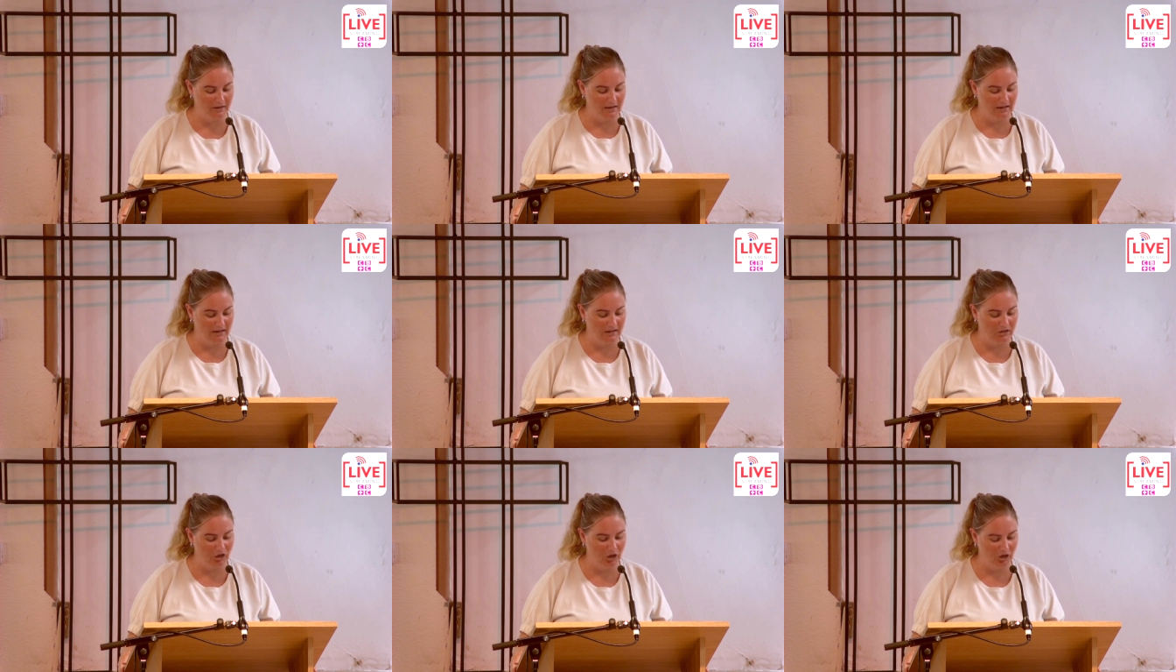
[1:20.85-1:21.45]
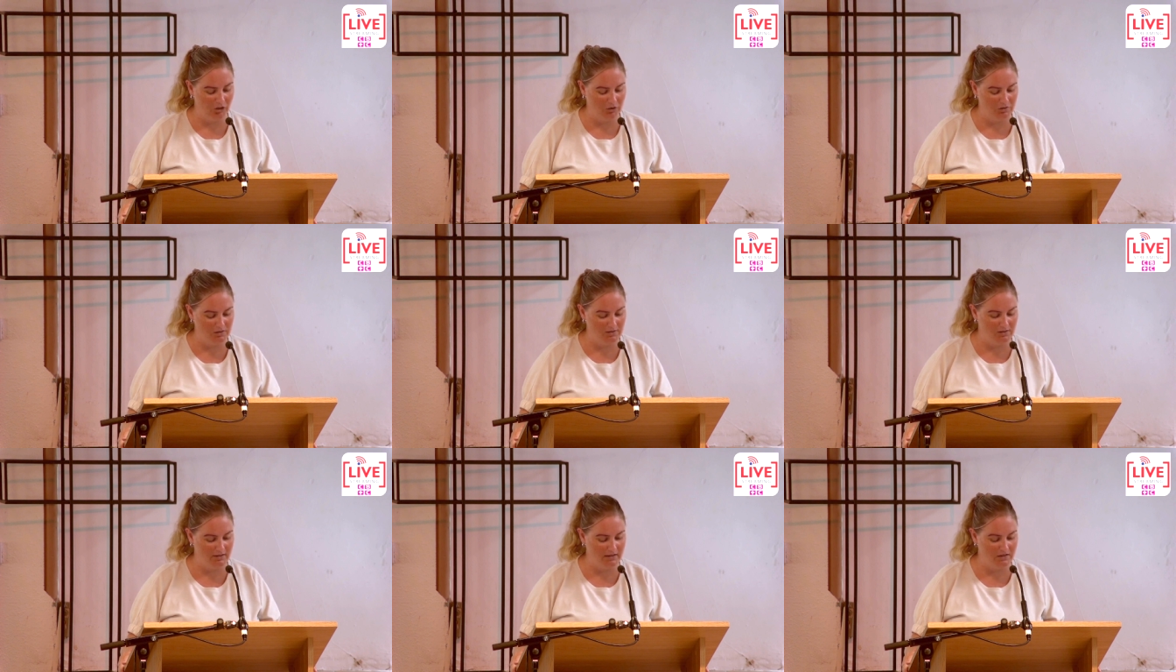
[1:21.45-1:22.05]
He
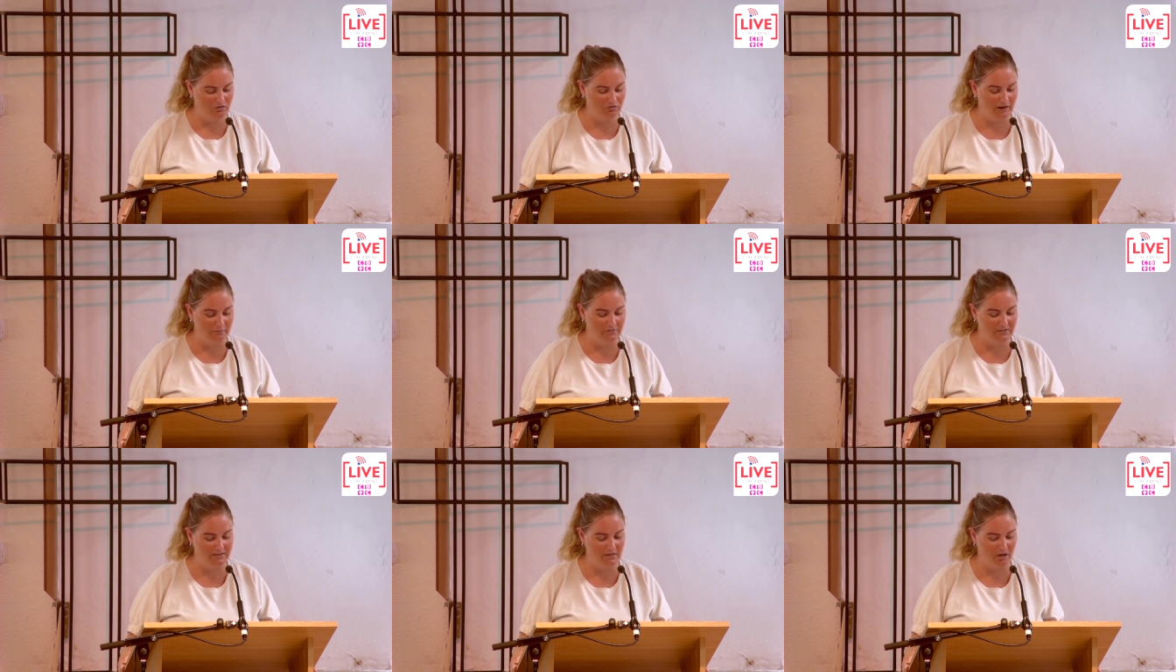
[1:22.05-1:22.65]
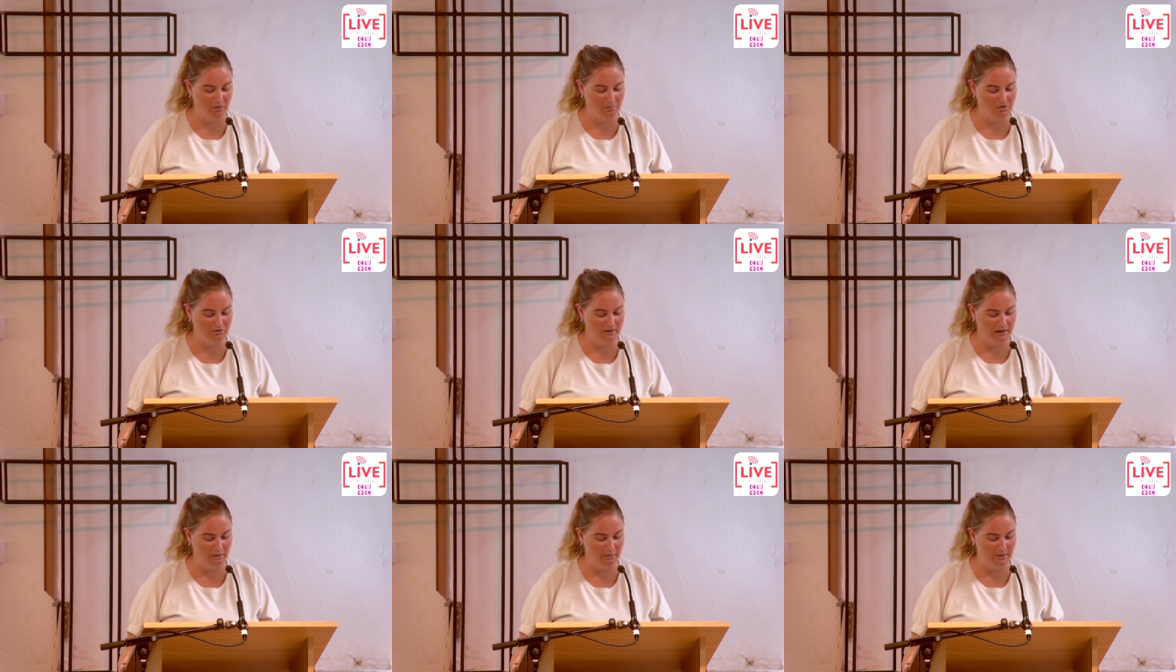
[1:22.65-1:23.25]
knows, He's wrapped His arms
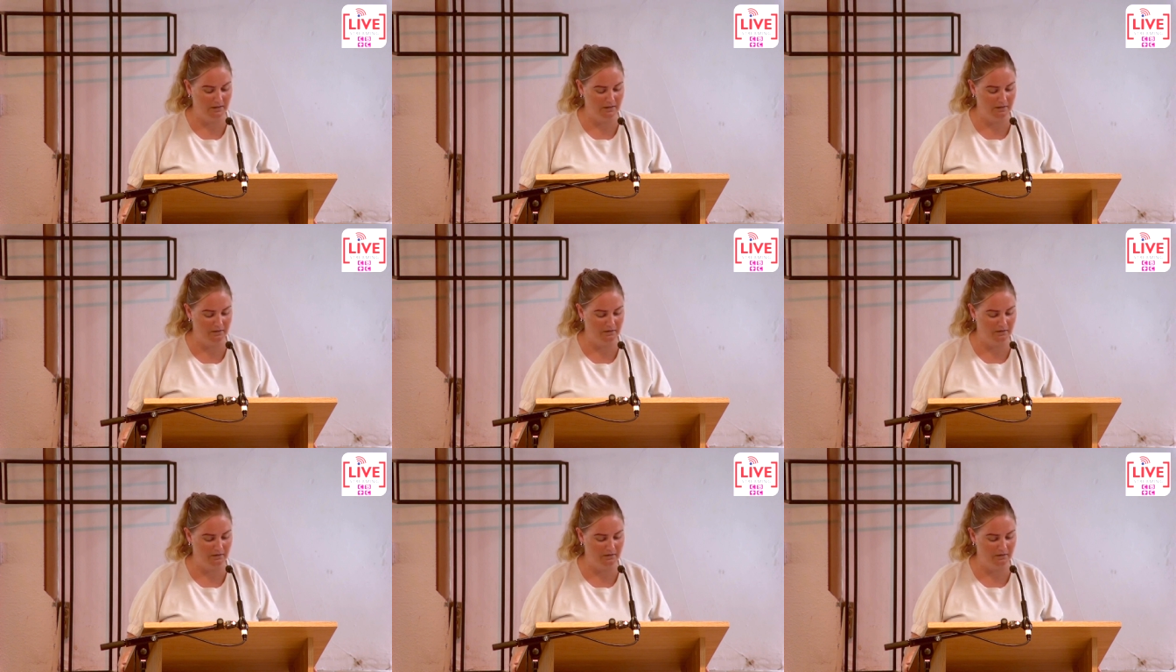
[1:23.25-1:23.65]
around me.